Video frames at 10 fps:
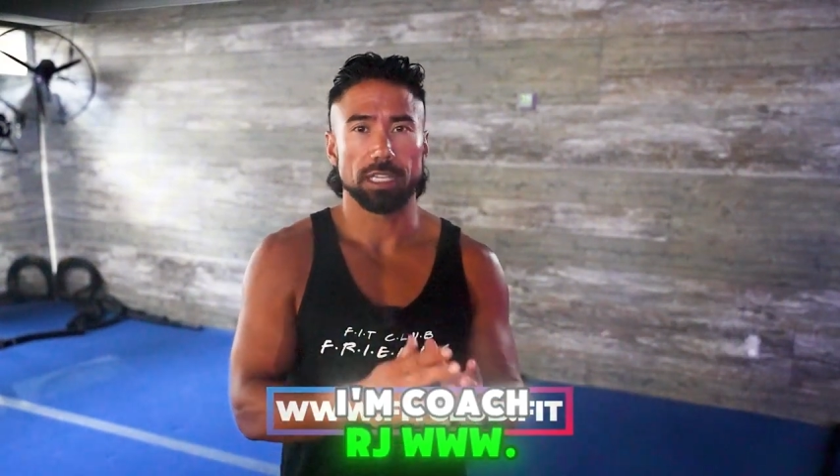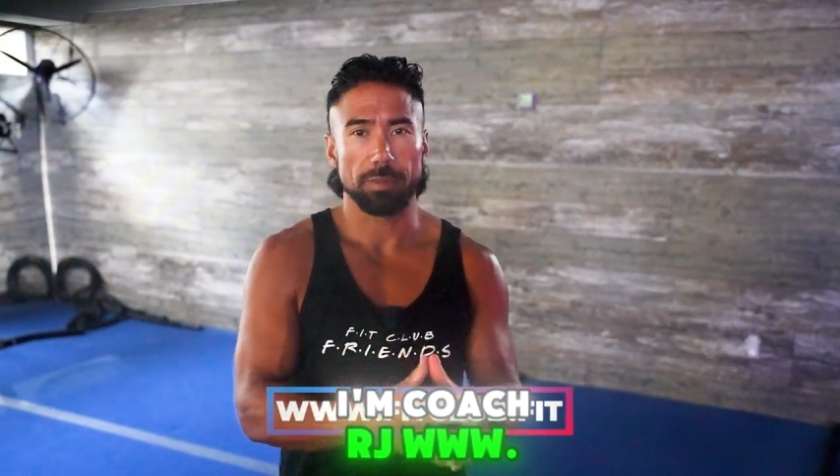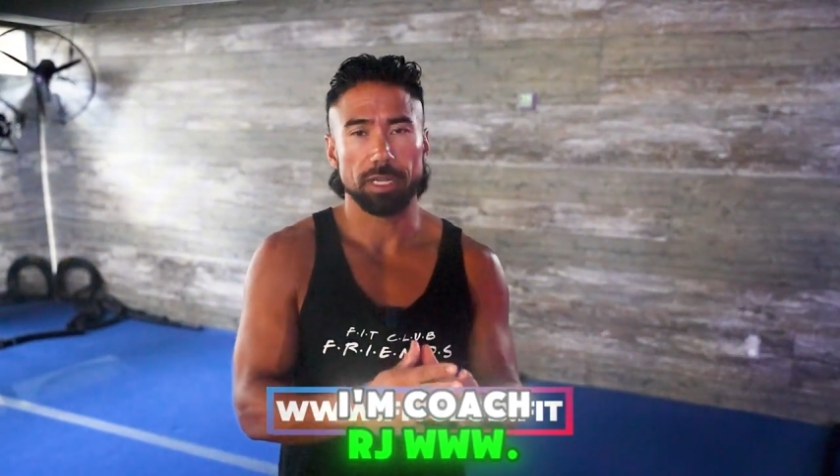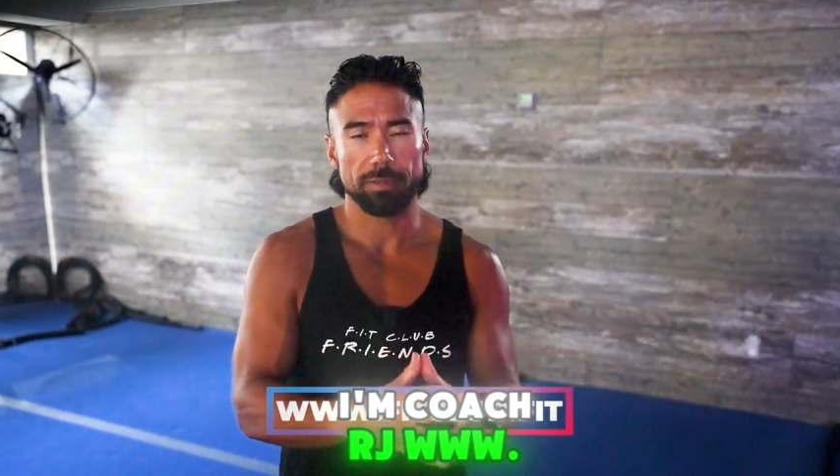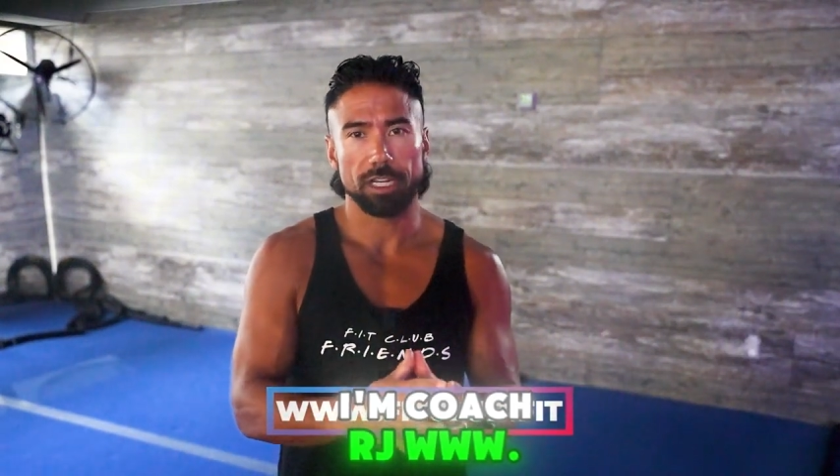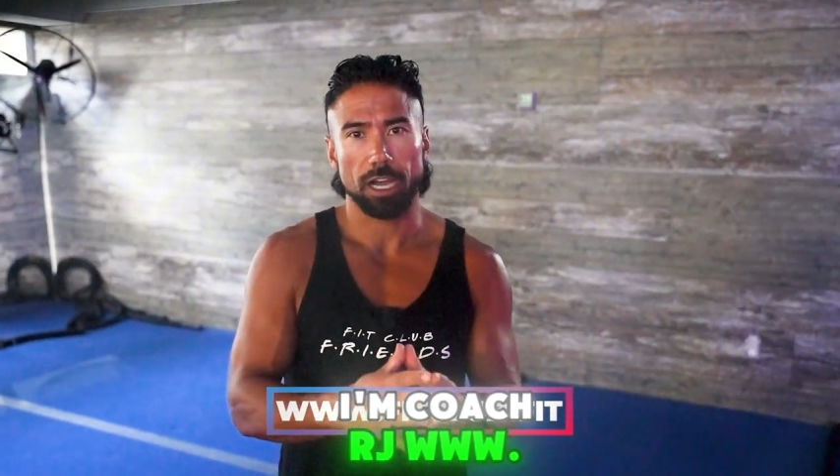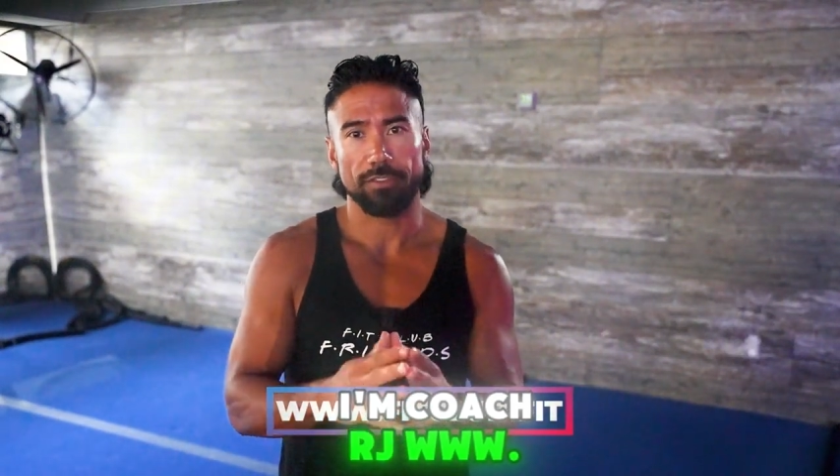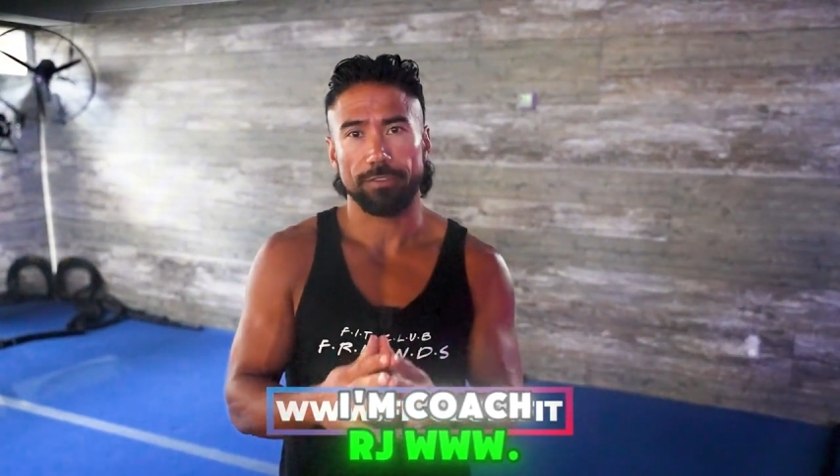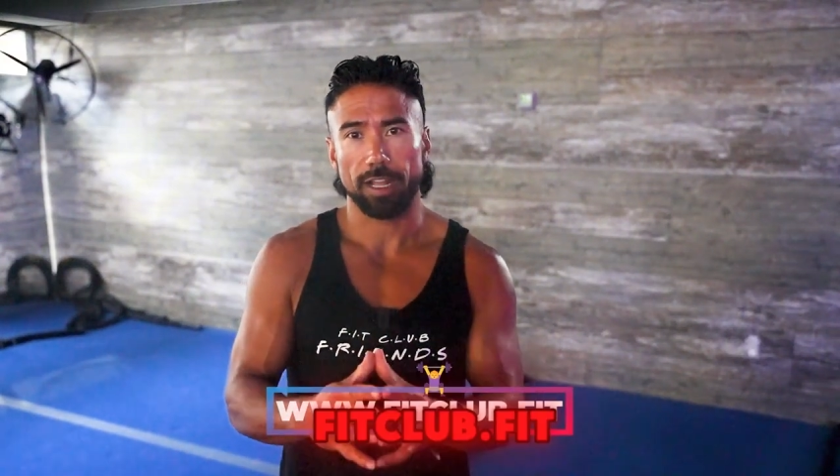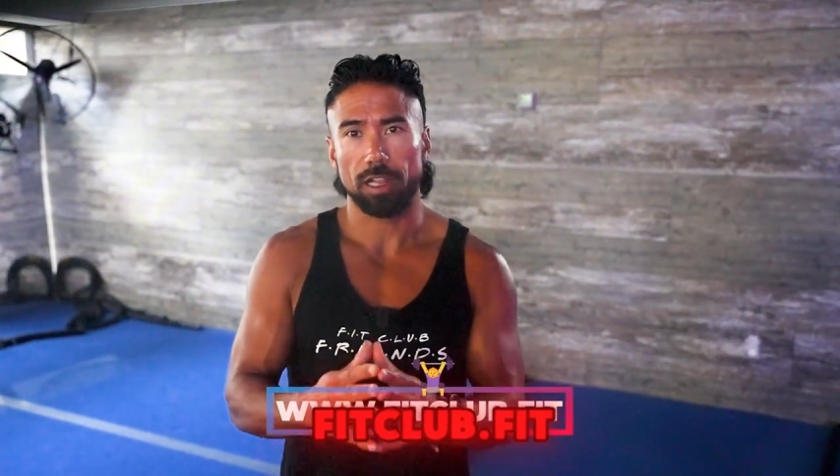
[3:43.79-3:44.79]

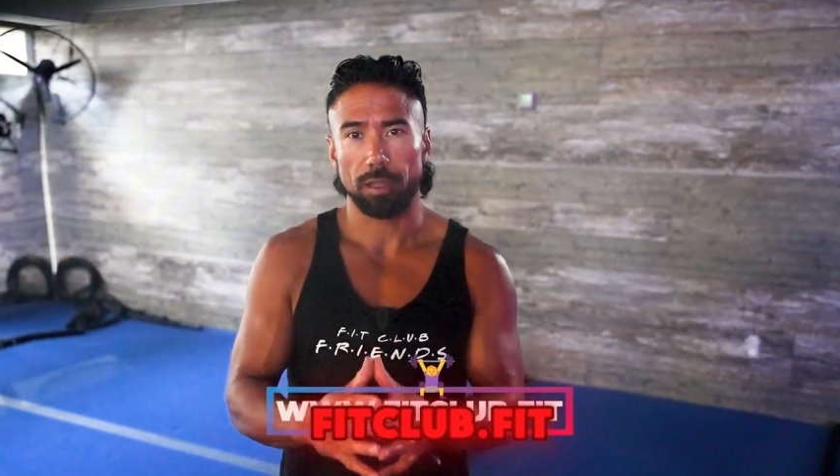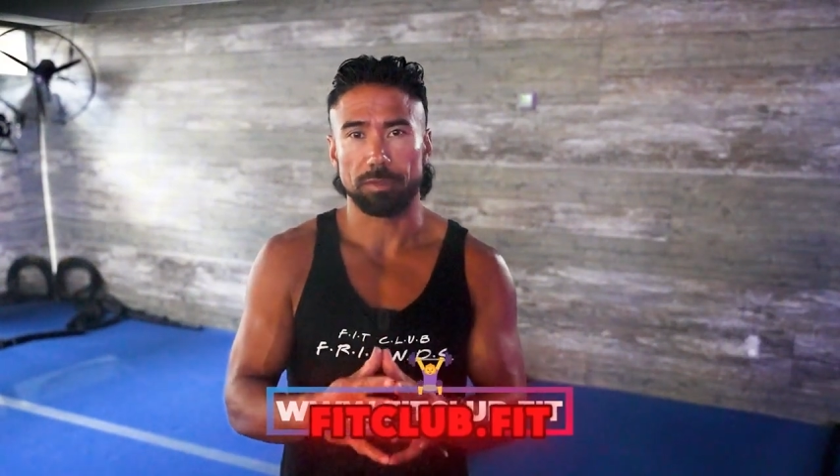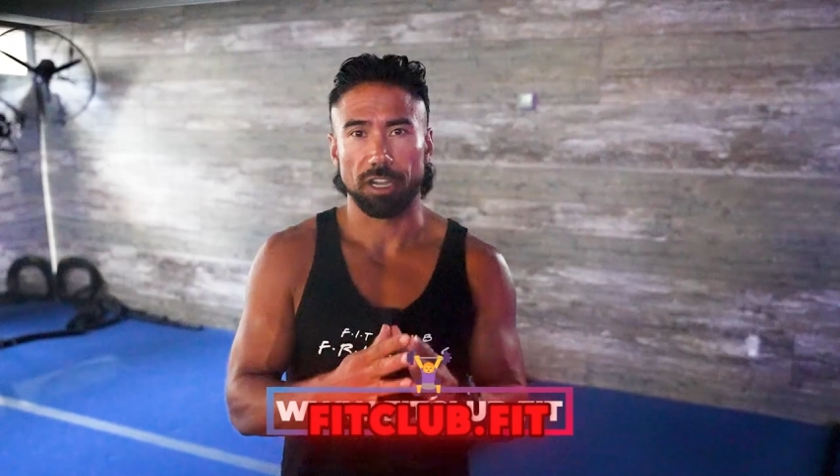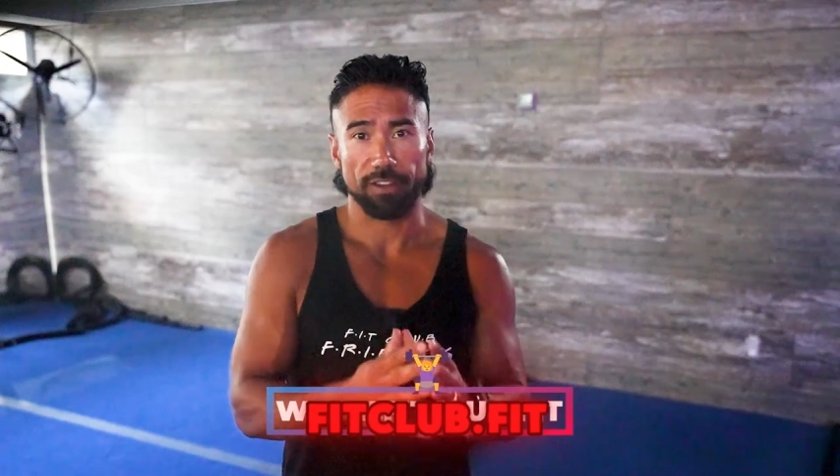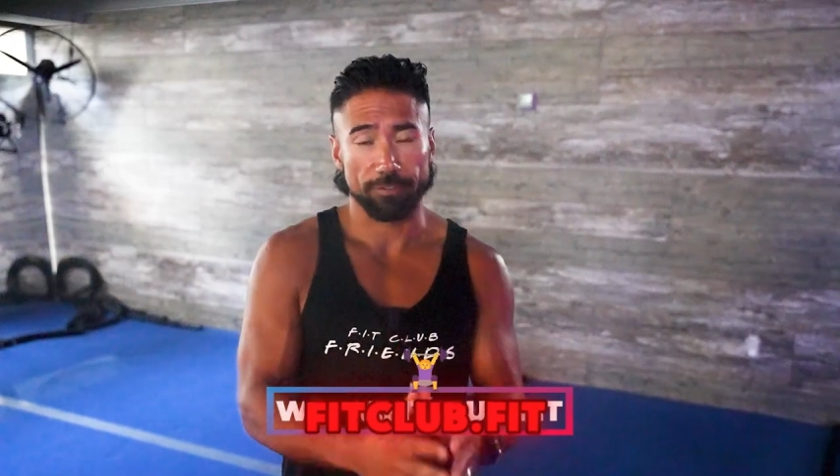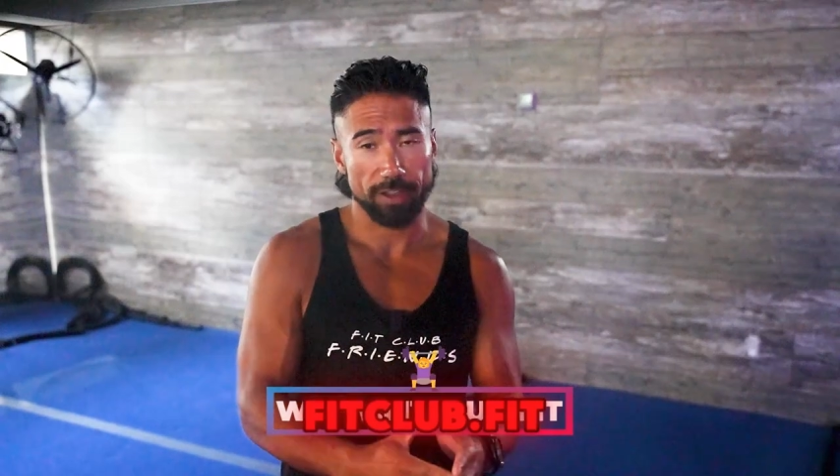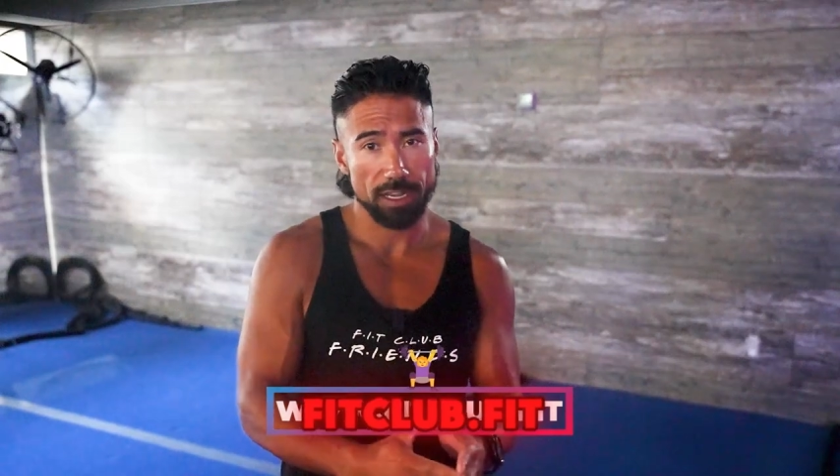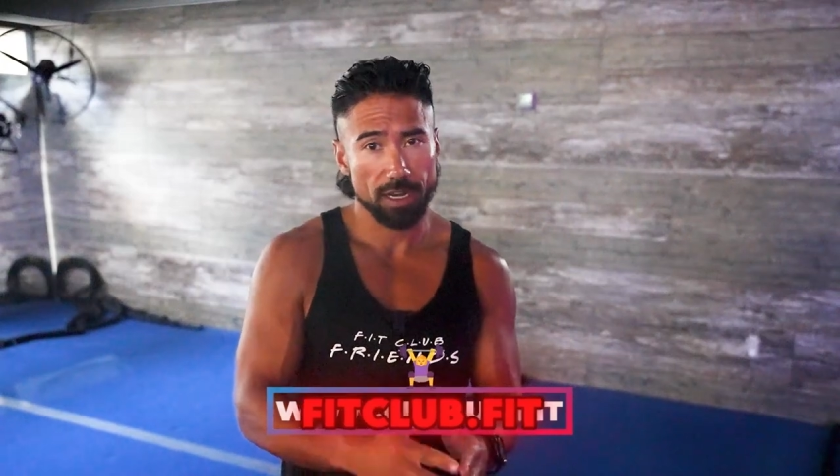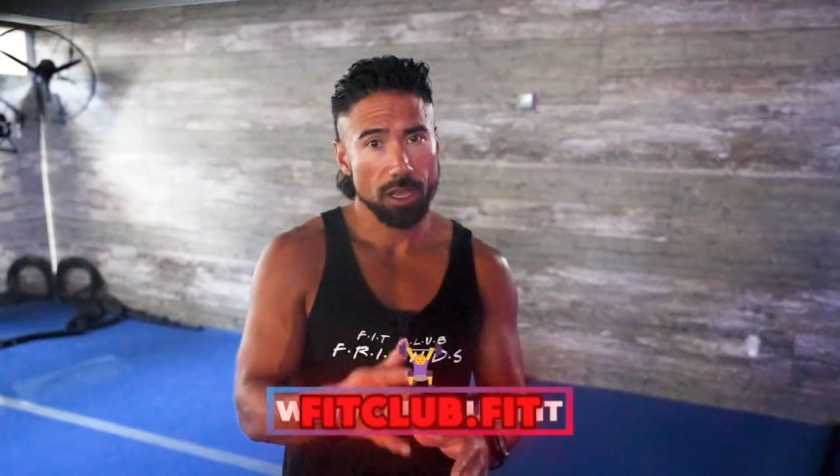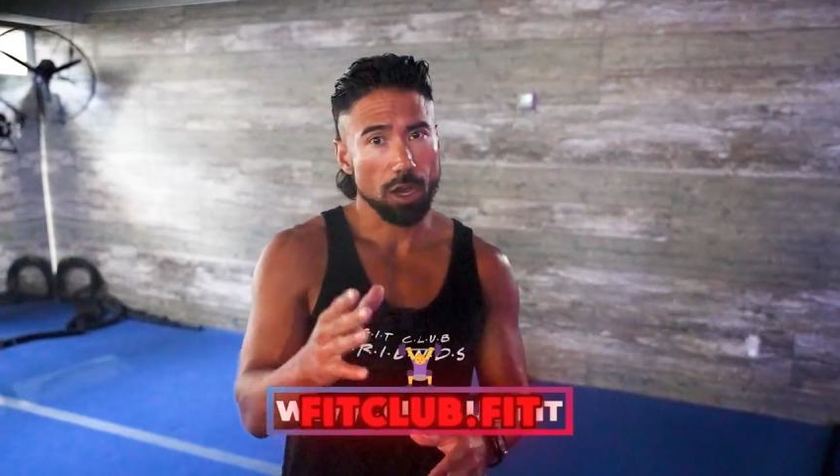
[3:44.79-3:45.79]
www.fitclub.fit,